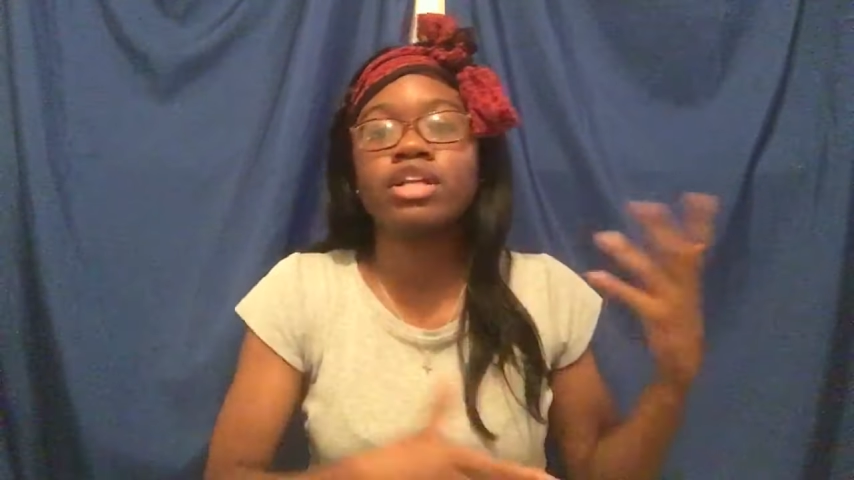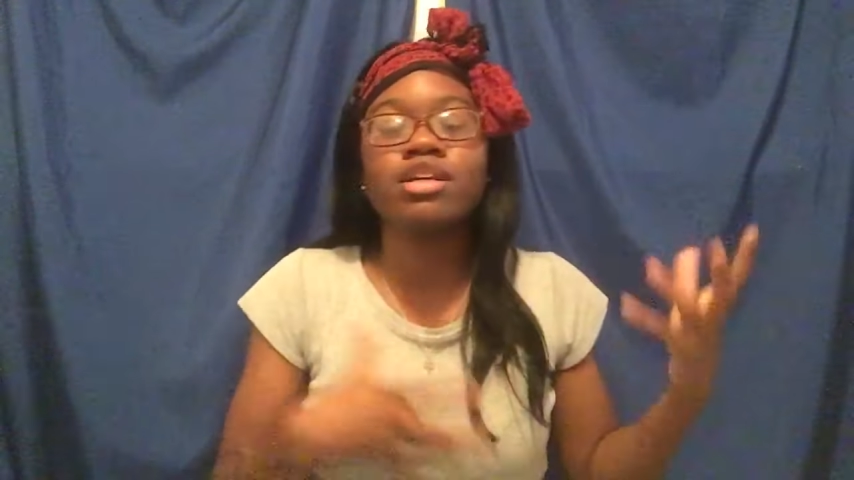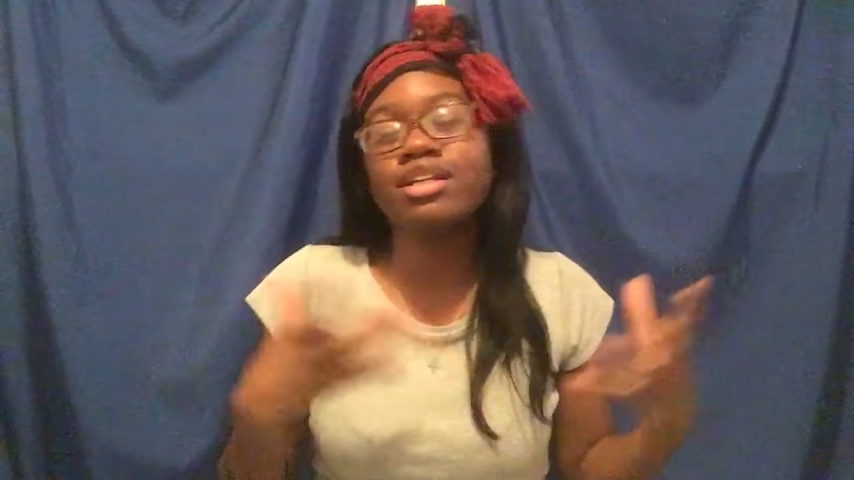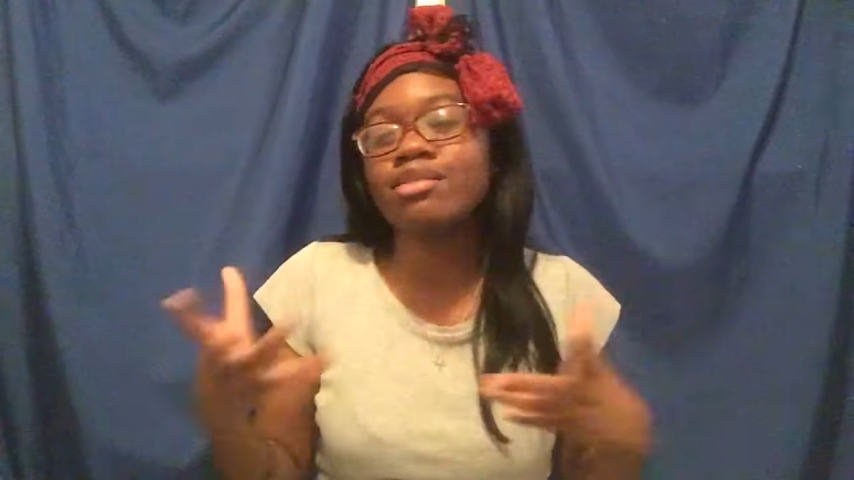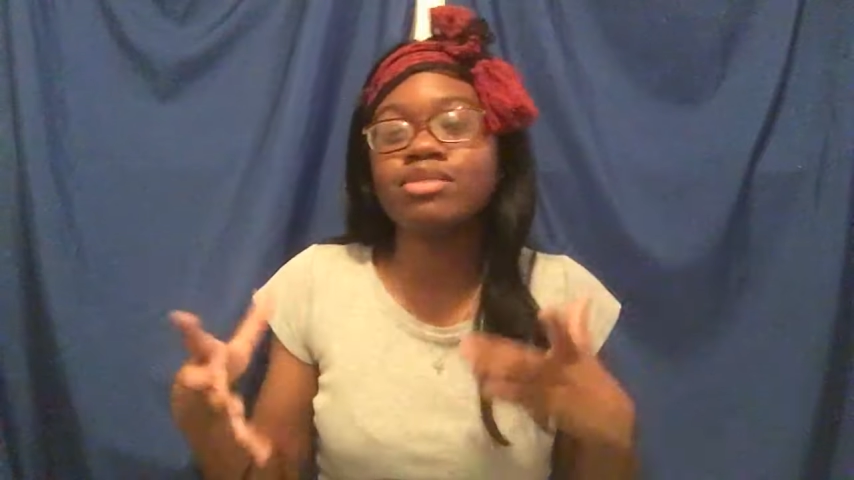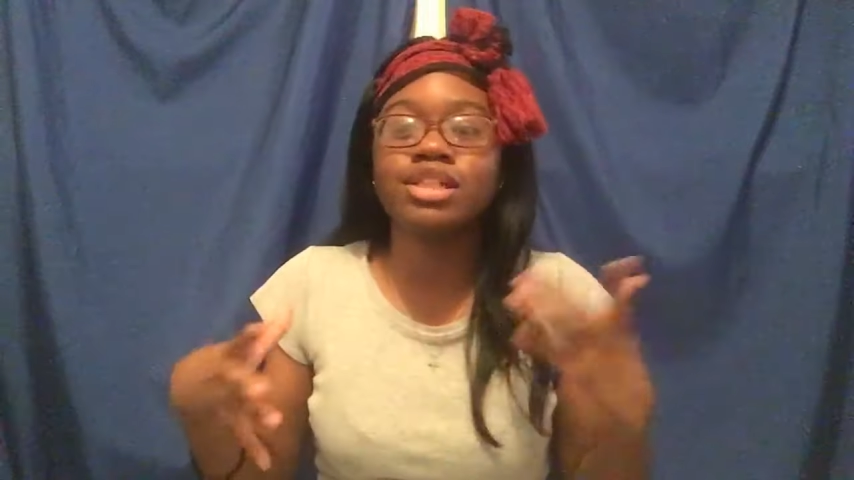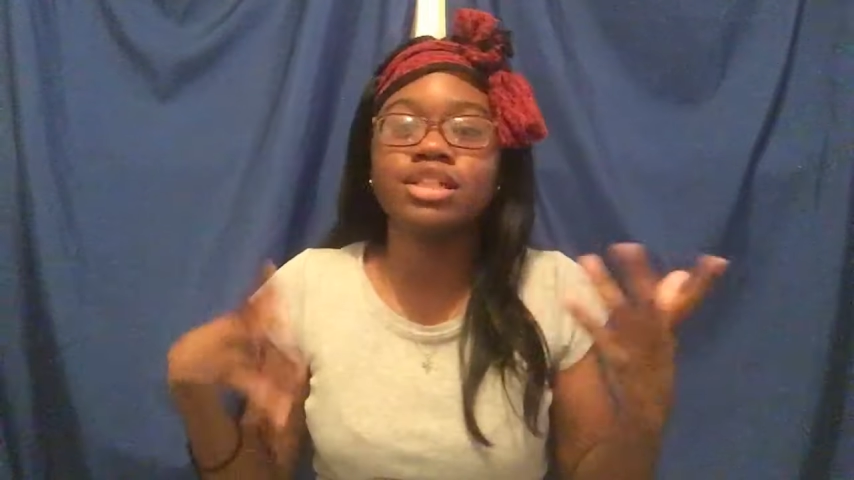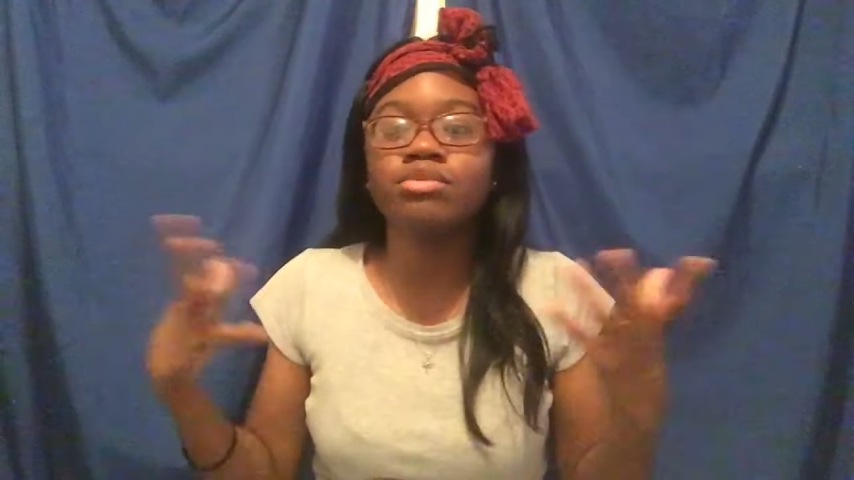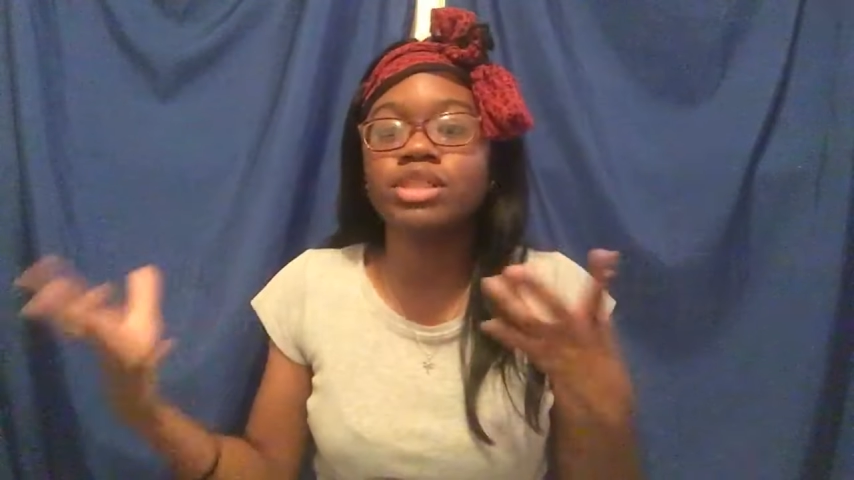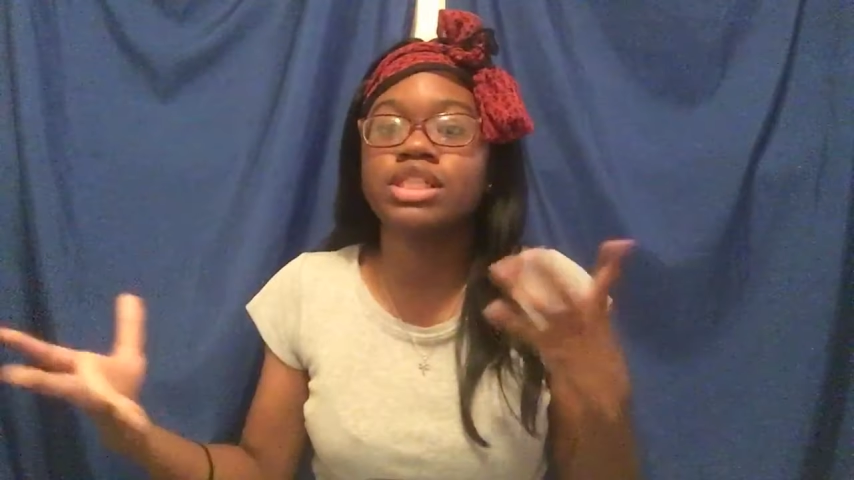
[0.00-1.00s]
And
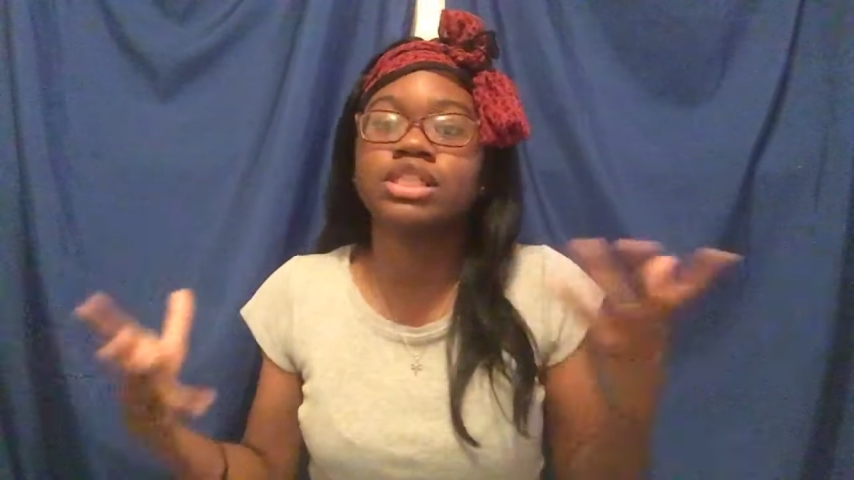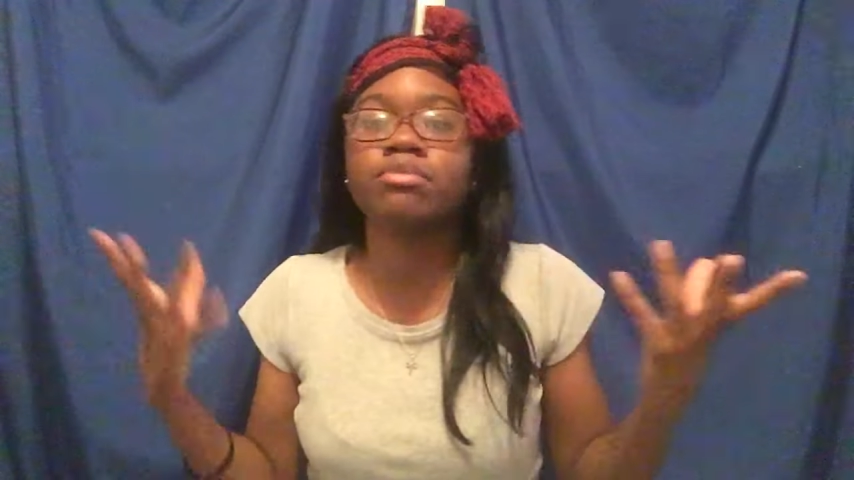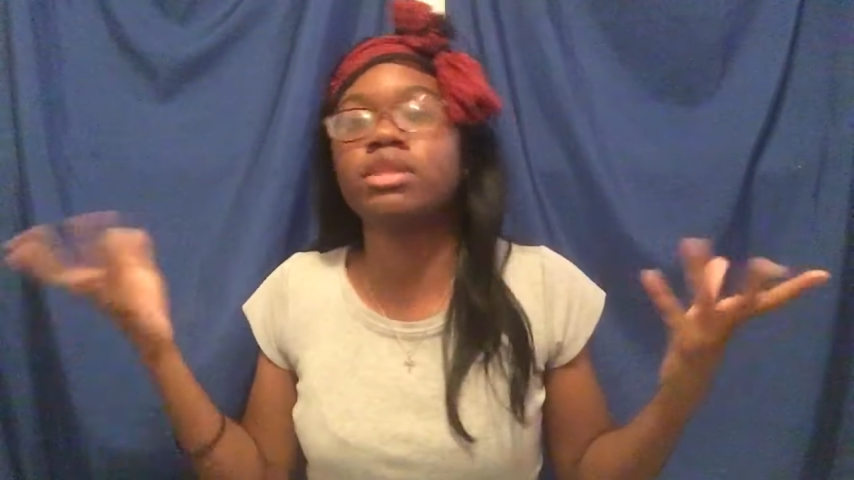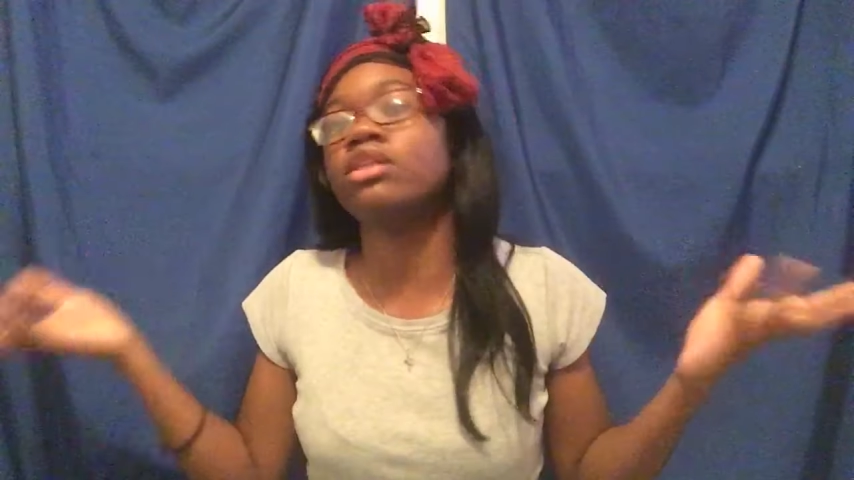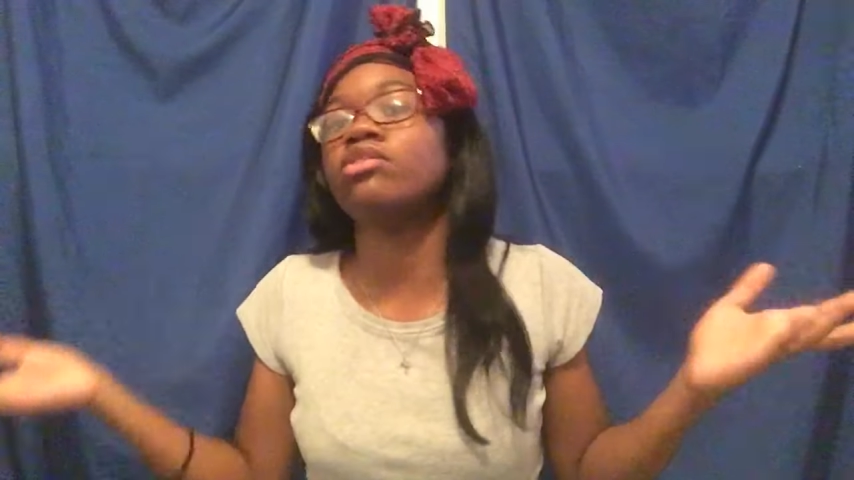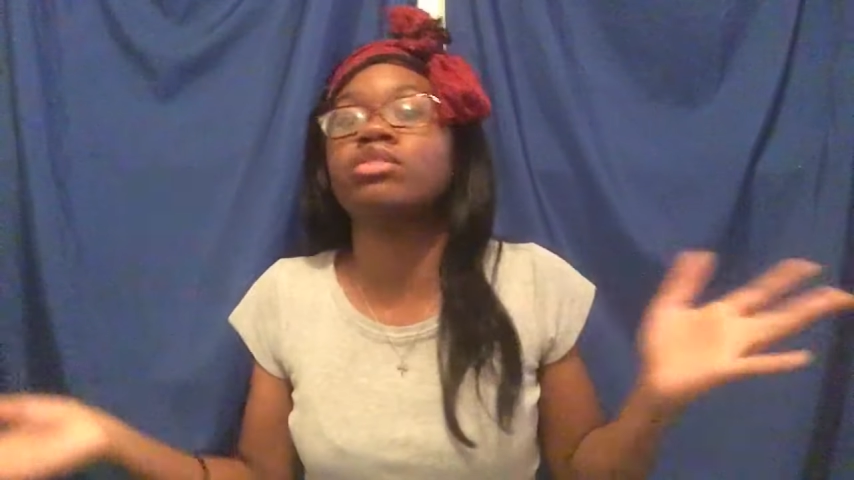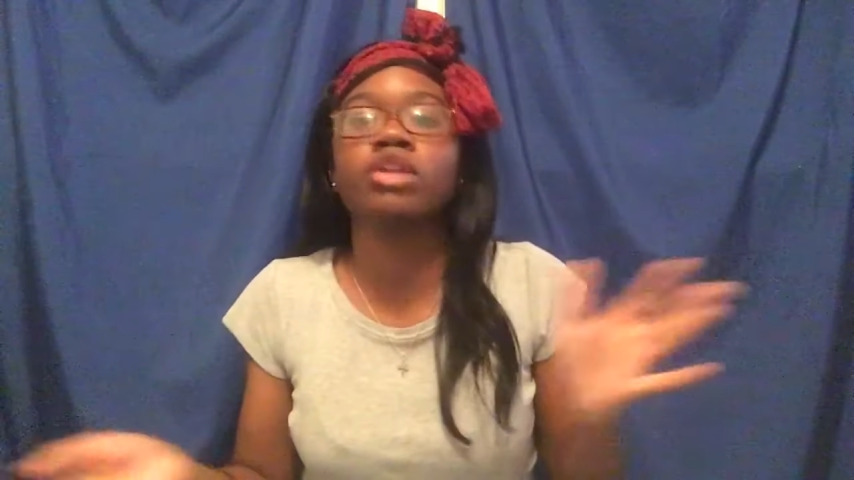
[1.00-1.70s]
it was just something little,